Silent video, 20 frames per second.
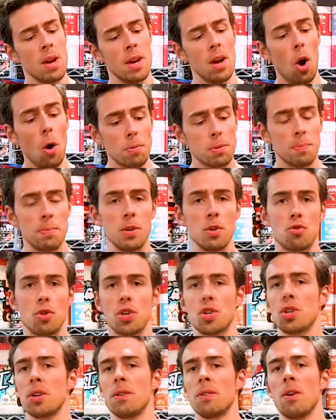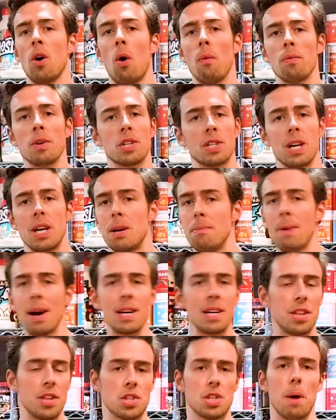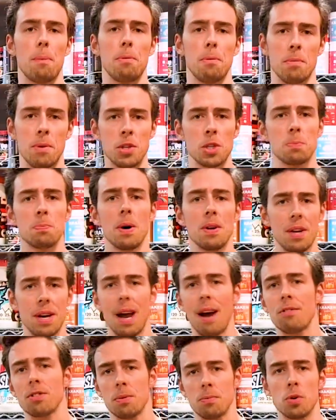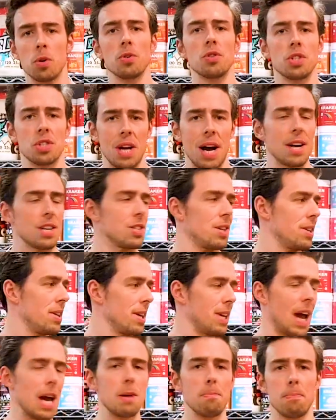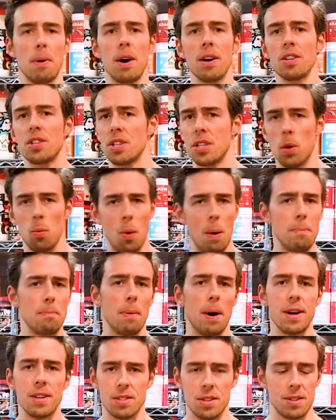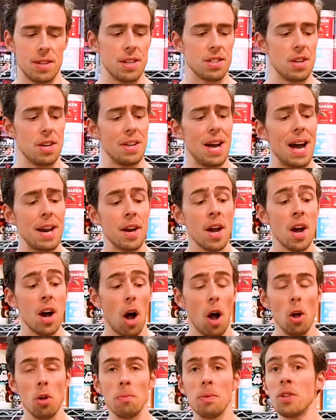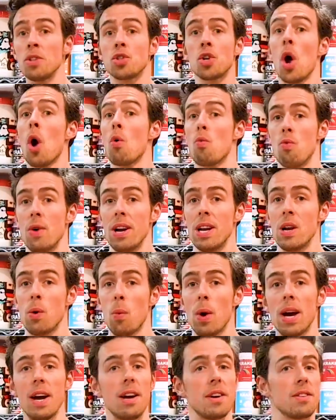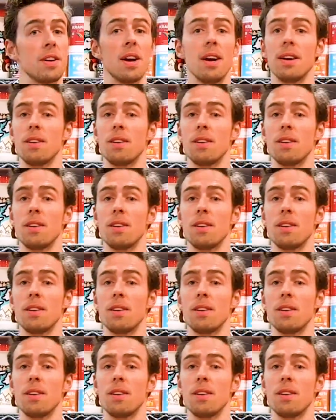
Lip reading: Optimum Nutrition, obviously, mainly the supplements, but they have some good snacks like the cake bites and the whip bites and things like that. Almonds, really weird.